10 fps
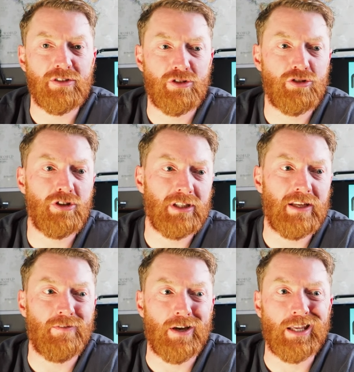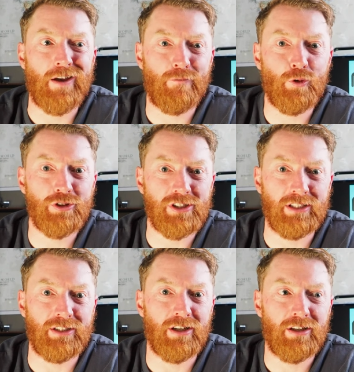So certainly if I get a full
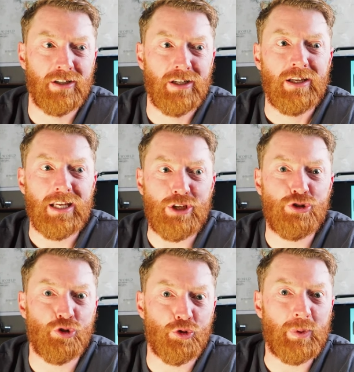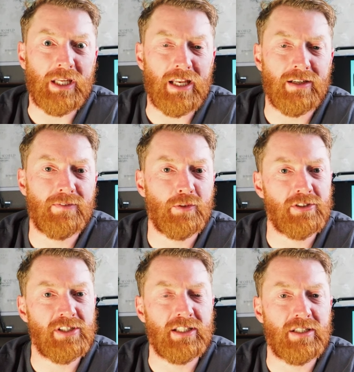cylinder, he should be getting a full
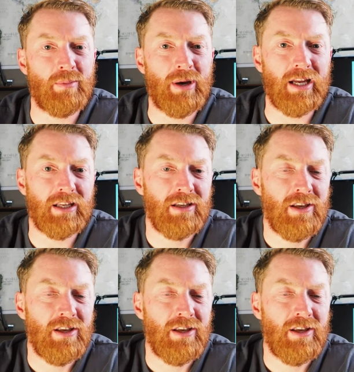cylinder back.